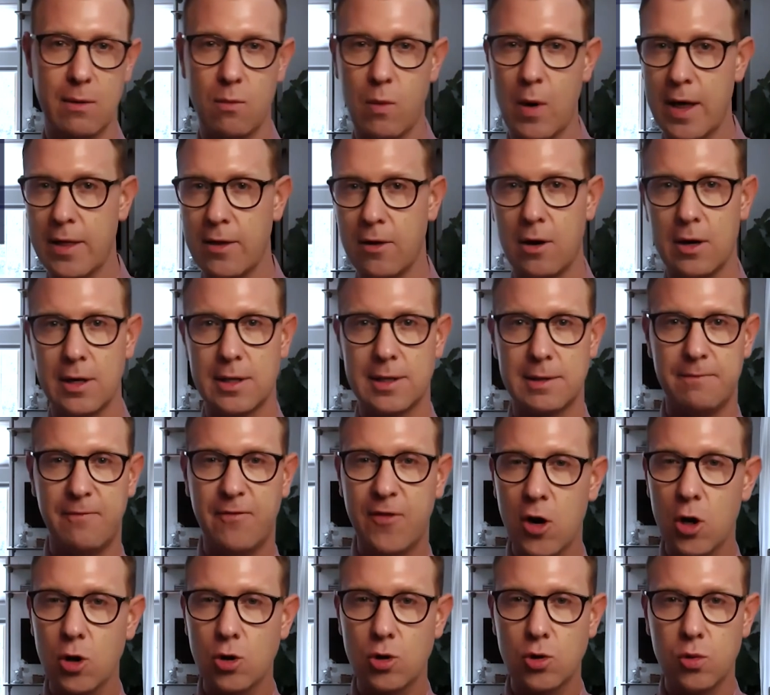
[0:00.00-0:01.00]
whether it's
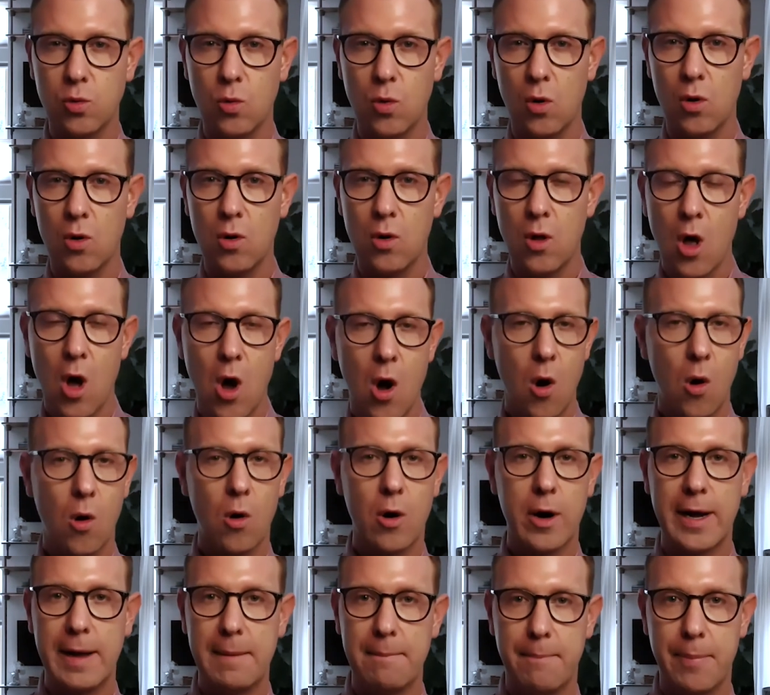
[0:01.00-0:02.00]
virtual
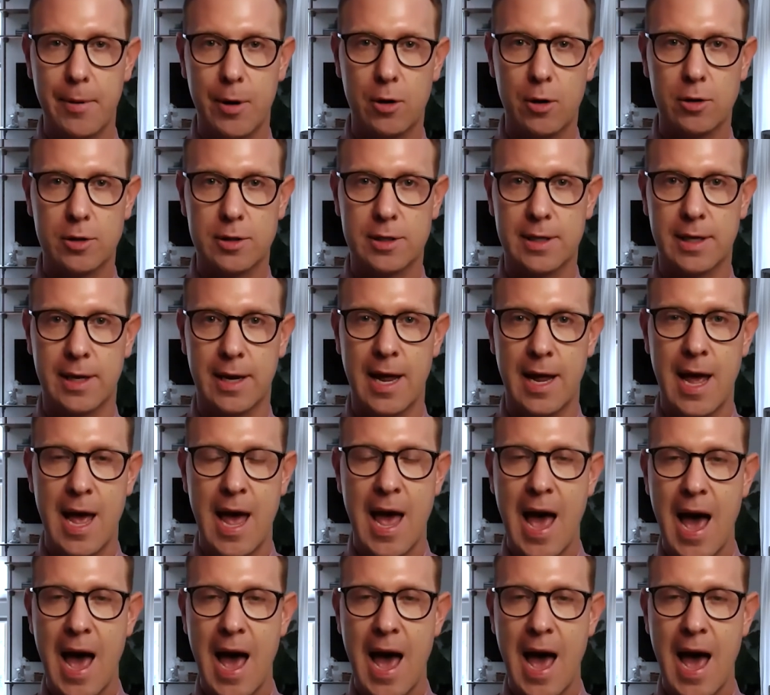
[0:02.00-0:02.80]
or in person,